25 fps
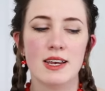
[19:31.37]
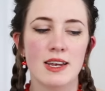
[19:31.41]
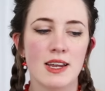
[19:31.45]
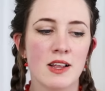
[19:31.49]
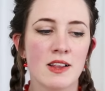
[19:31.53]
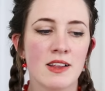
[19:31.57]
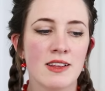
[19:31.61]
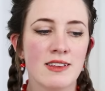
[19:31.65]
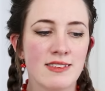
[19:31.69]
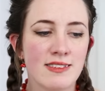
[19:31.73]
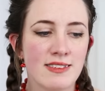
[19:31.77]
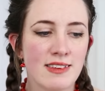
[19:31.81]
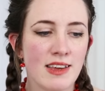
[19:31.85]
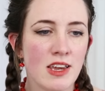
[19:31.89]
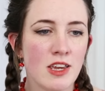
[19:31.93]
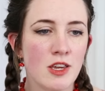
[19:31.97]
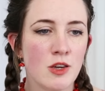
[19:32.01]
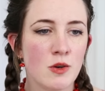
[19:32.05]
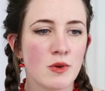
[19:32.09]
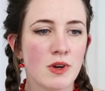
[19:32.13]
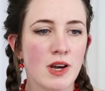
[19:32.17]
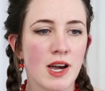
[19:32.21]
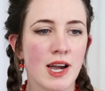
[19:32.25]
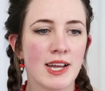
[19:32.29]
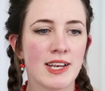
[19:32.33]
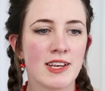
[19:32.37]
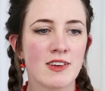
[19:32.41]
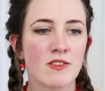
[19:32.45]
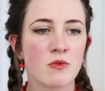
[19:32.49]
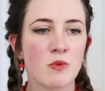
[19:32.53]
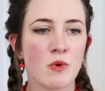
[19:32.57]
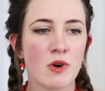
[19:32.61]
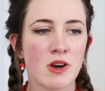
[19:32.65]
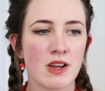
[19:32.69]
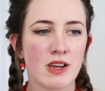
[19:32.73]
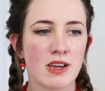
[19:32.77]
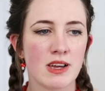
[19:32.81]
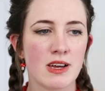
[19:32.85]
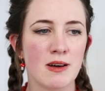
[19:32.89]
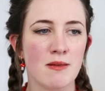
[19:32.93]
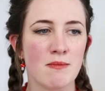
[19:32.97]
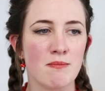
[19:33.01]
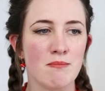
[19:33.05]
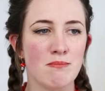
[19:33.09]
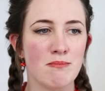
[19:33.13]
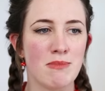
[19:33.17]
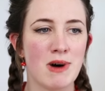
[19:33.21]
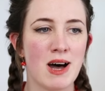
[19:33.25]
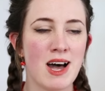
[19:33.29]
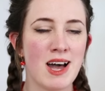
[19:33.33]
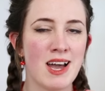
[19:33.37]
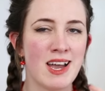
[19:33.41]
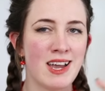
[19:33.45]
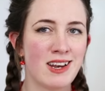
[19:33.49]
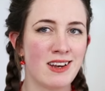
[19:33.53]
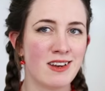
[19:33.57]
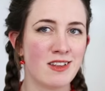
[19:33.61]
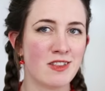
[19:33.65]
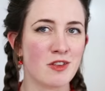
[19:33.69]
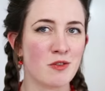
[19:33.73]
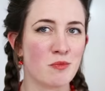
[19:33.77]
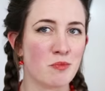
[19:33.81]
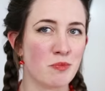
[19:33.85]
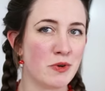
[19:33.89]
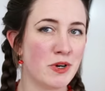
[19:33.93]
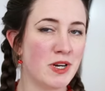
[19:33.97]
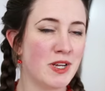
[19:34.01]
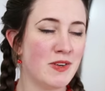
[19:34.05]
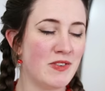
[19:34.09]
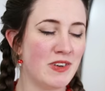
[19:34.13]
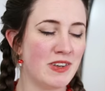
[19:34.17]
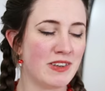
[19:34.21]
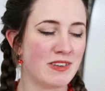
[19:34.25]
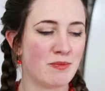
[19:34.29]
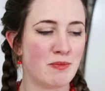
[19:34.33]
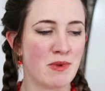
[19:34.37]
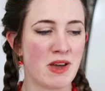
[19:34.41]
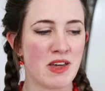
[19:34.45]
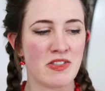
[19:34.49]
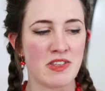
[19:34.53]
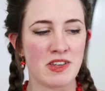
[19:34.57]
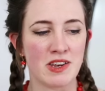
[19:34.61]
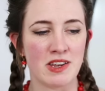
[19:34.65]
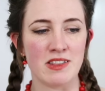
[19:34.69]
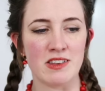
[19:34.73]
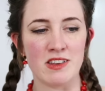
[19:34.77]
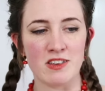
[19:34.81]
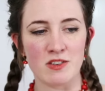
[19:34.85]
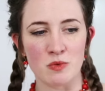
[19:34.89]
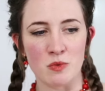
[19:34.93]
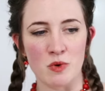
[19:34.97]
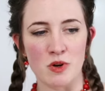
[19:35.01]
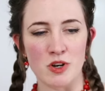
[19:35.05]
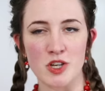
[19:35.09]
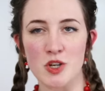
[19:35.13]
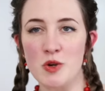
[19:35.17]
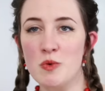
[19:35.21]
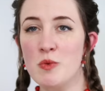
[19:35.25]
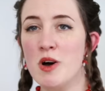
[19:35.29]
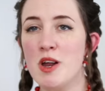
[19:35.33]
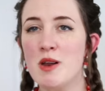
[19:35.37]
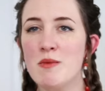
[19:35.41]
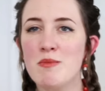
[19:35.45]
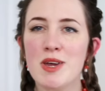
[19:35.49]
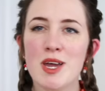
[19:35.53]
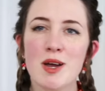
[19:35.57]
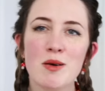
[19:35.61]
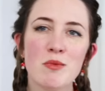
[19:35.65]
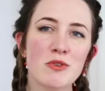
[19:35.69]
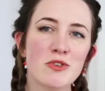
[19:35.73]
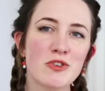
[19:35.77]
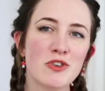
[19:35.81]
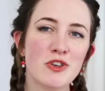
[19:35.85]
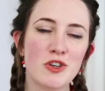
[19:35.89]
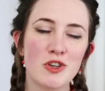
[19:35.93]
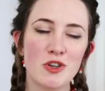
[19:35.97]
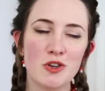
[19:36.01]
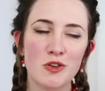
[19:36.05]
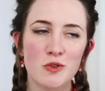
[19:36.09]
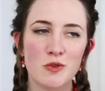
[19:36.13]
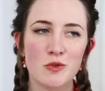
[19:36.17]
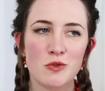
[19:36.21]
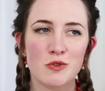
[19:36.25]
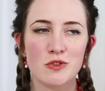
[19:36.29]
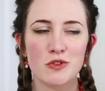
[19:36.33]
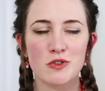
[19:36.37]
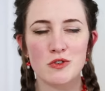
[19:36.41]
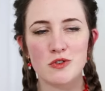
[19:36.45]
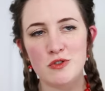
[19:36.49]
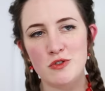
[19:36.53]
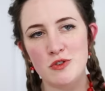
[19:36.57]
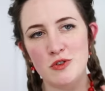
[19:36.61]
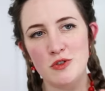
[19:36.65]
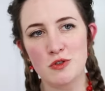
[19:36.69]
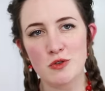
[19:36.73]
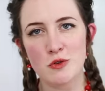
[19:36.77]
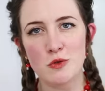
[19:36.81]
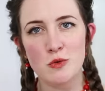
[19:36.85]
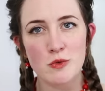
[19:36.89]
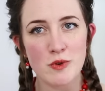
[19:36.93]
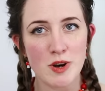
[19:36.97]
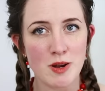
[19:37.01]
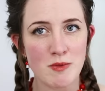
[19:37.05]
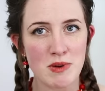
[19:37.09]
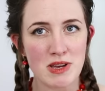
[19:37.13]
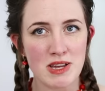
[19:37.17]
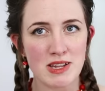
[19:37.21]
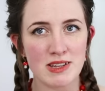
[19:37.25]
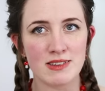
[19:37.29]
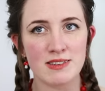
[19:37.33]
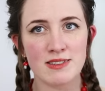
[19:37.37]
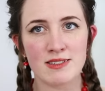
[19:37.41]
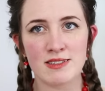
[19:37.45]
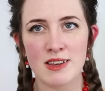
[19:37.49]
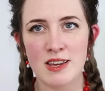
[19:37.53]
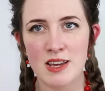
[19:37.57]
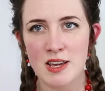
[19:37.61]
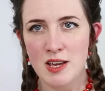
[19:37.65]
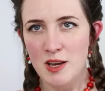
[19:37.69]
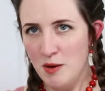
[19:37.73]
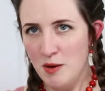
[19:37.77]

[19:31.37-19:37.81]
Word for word: Now let's say you kind of want to combine the previous method and this one. You want to be able to use two ribbons.